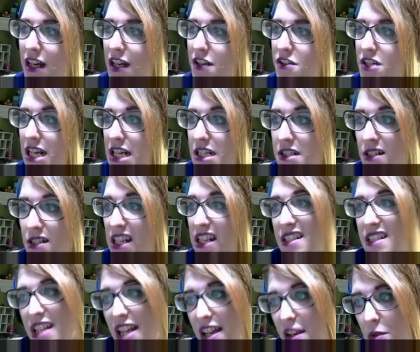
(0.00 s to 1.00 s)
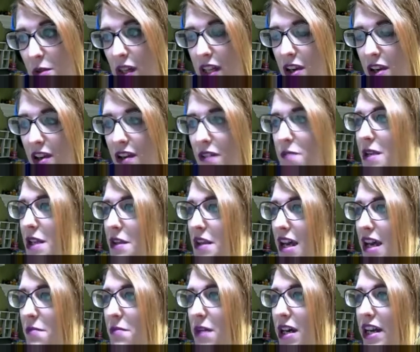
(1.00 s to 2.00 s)
Trash Lance can't really hurt me
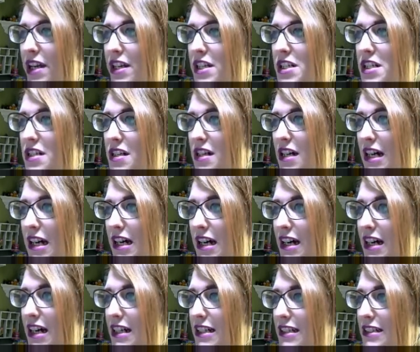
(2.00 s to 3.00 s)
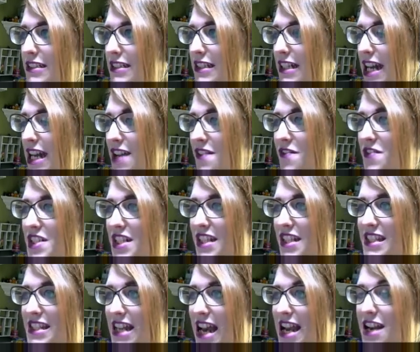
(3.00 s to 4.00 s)
that much. I
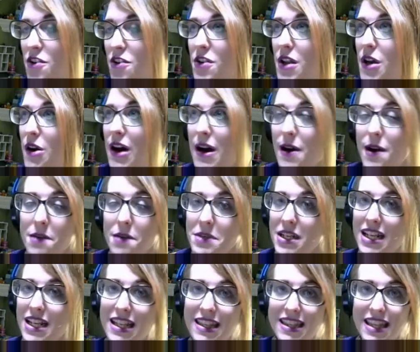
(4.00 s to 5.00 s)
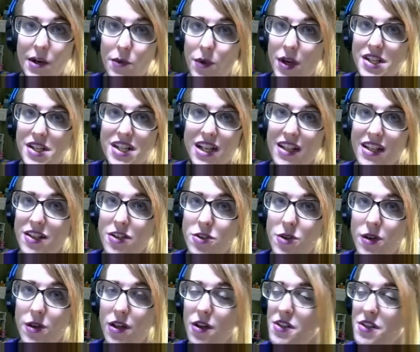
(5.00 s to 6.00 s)
don't know how I'm going to get that one shot on
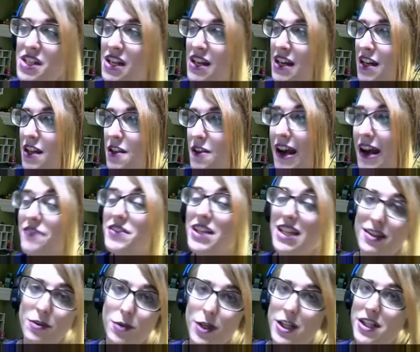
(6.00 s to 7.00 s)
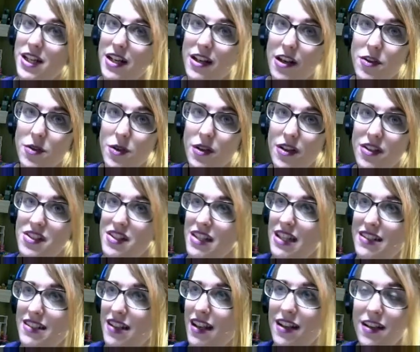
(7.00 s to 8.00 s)
Tauros. You have to get the one shot on Tauros.
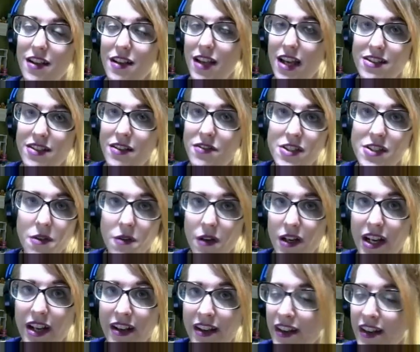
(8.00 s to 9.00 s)
That's the end of story.